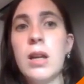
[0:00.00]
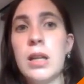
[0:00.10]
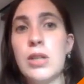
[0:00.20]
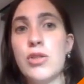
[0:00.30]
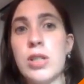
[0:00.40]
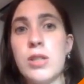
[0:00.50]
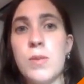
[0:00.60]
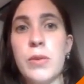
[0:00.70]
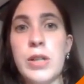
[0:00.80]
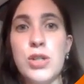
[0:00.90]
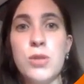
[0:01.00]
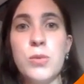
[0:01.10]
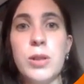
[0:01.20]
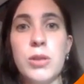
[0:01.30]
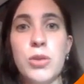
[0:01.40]
In each exploration,
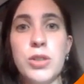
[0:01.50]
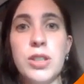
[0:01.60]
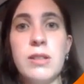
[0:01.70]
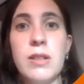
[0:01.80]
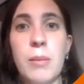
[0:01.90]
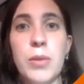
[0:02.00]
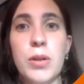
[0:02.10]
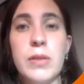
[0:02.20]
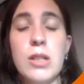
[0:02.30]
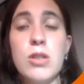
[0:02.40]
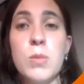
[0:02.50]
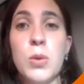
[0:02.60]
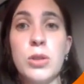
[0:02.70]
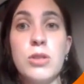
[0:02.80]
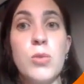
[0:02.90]
we recorded the number of
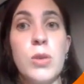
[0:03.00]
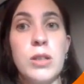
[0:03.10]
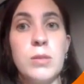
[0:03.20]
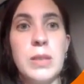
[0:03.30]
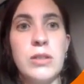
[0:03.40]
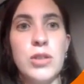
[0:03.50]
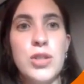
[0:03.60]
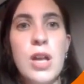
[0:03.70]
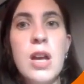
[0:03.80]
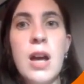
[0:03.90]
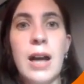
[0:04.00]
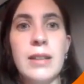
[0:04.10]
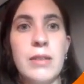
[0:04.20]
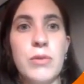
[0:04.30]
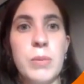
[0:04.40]
explored square meters
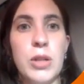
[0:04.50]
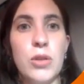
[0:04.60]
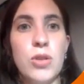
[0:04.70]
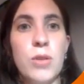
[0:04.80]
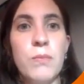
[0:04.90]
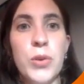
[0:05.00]
at every minute.